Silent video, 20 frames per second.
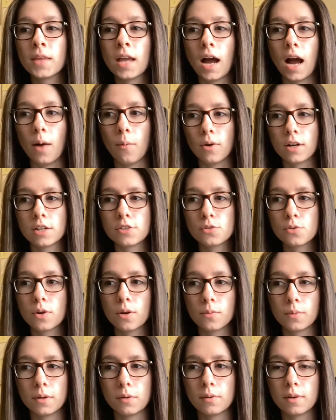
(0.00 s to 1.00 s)
I want to do a
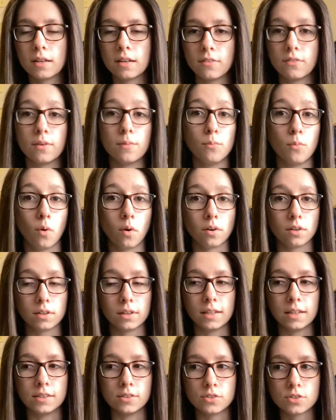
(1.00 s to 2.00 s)
reread of the
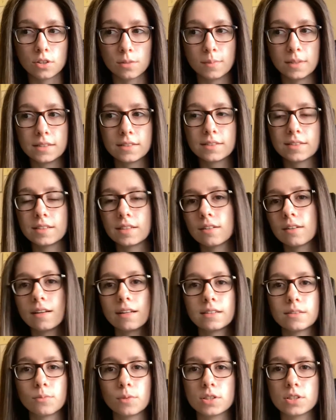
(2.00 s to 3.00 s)
Mortal Instruments
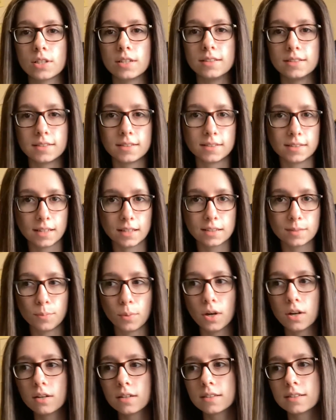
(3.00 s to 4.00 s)
series, which is 6
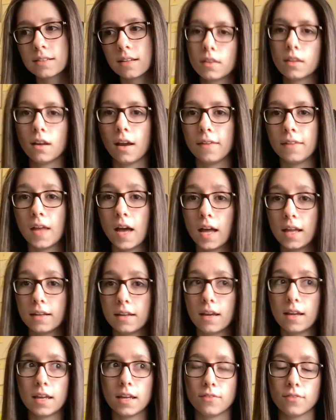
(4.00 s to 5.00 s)
books. And
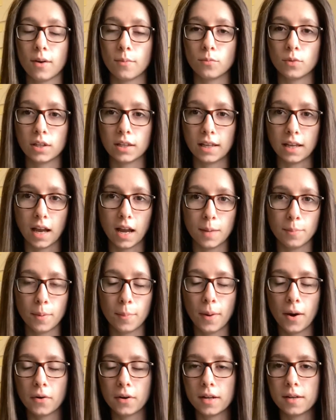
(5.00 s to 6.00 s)
then if I'm really hype
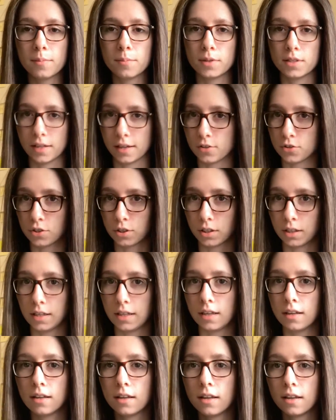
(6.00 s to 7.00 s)
about it,
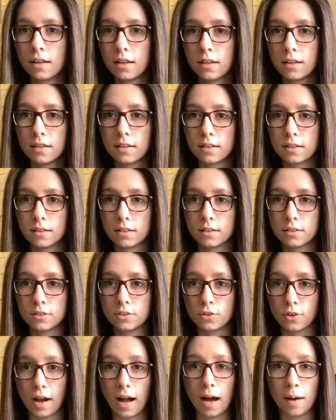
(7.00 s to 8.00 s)
potentially
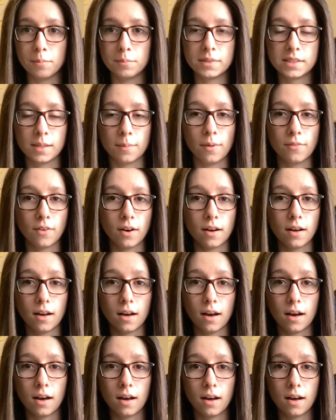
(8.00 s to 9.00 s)
grab some of
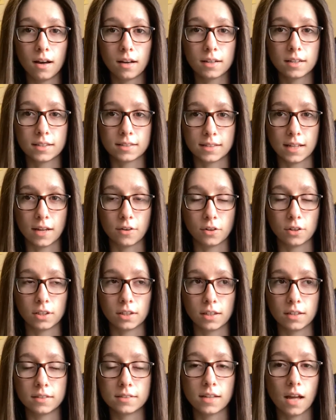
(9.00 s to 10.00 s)
Cassandra
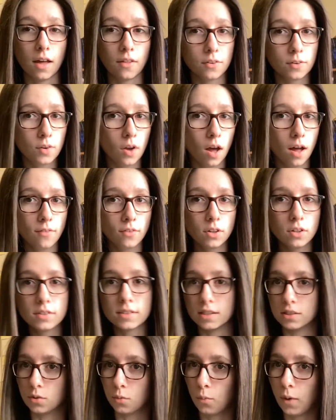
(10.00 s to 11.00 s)
Clare's other
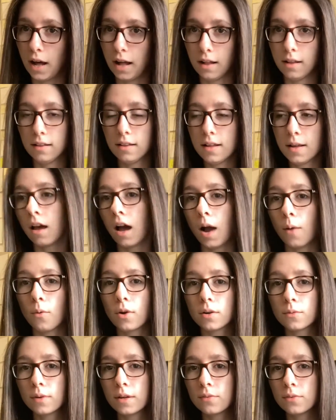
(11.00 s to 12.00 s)
novels as well. I
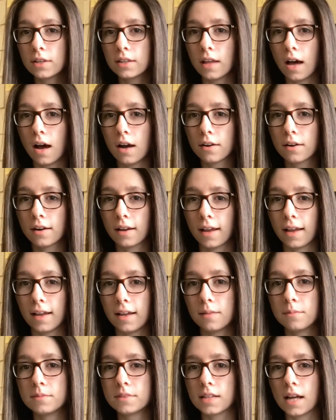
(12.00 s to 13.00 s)
want to reread The Hunger
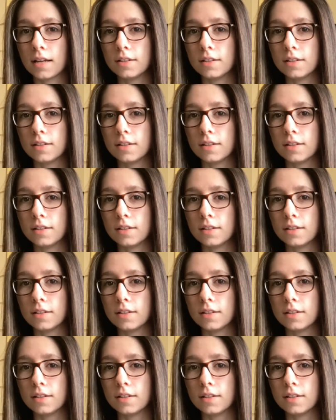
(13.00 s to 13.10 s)
Games.